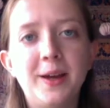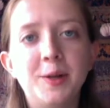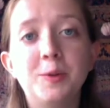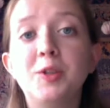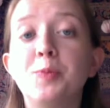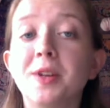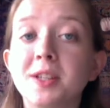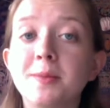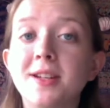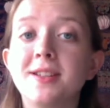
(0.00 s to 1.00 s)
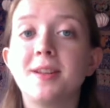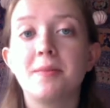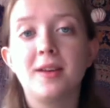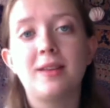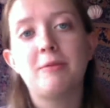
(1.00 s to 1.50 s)
Which brings me to
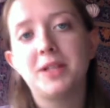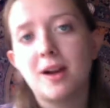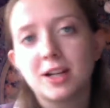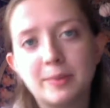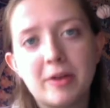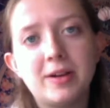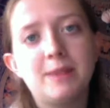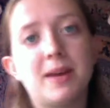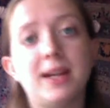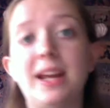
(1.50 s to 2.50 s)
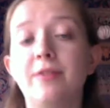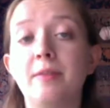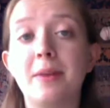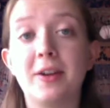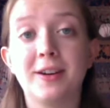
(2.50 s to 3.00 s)
something that we talked about in my Native
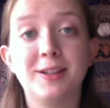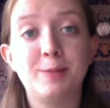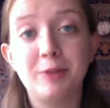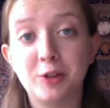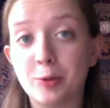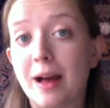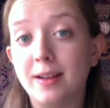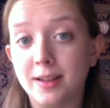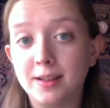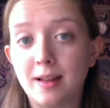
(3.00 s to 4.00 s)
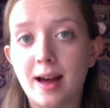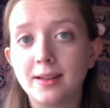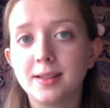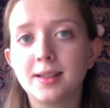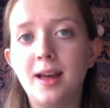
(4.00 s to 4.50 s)
American spiritualities
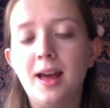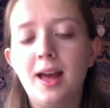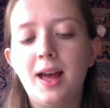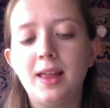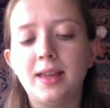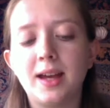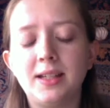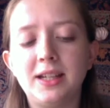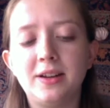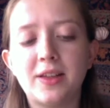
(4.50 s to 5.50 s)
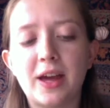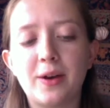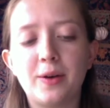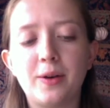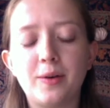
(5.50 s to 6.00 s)
class. The idea
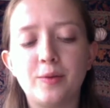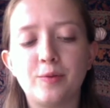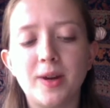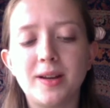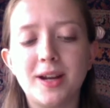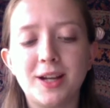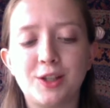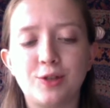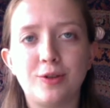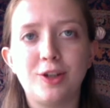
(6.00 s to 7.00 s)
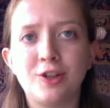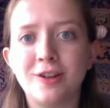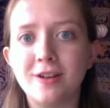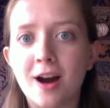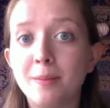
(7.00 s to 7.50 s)
that written history
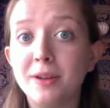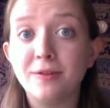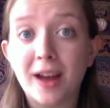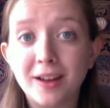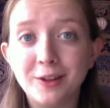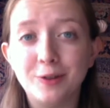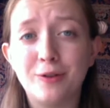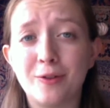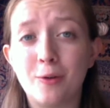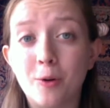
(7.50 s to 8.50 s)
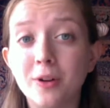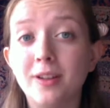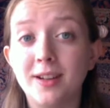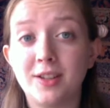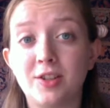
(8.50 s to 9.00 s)
should not be valued over oral
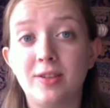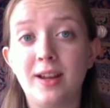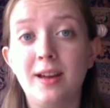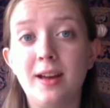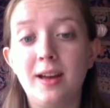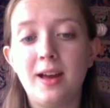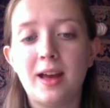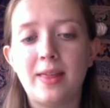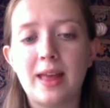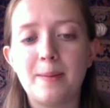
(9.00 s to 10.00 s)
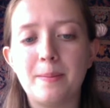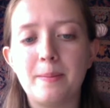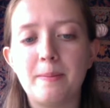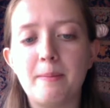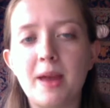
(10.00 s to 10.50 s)
history, and that
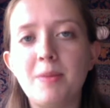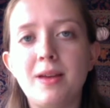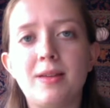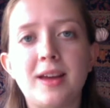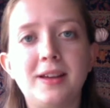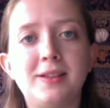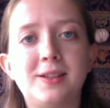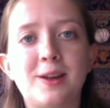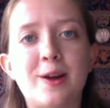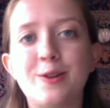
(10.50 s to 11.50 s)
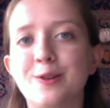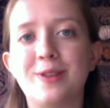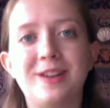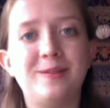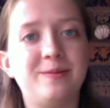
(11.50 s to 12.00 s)
maybe things other
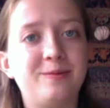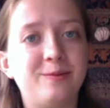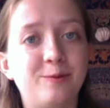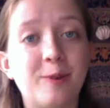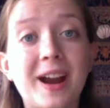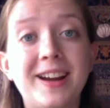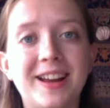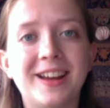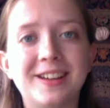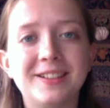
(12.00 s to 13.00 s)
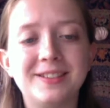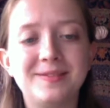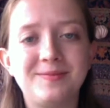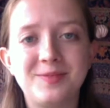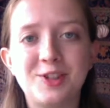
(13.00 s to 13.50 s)
than writing
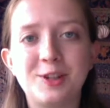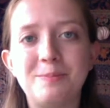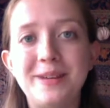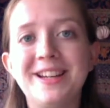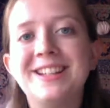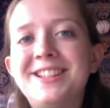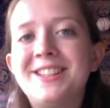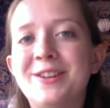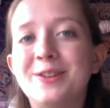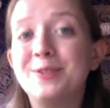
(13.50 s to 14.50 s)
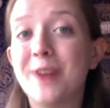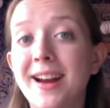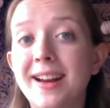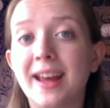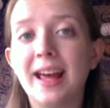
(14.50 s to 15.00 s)
should be considered
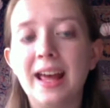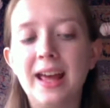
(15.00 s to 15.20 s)
writing.